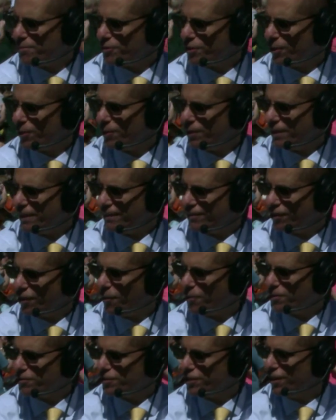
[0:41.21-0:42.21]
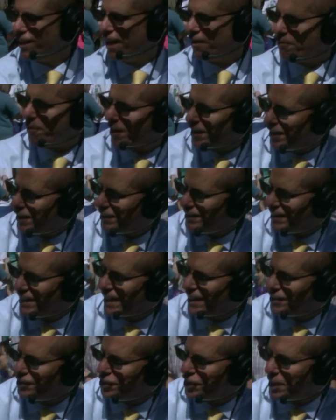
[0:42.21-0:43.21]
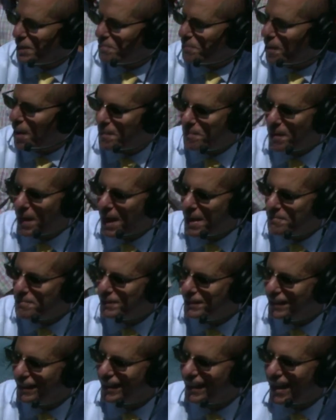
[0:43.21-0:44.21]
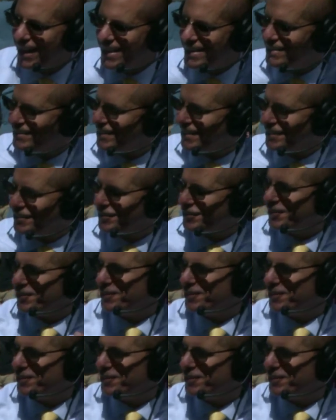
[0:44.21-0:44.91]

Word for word: So it's always good. I want to get a chicken pot pie, but the line is like so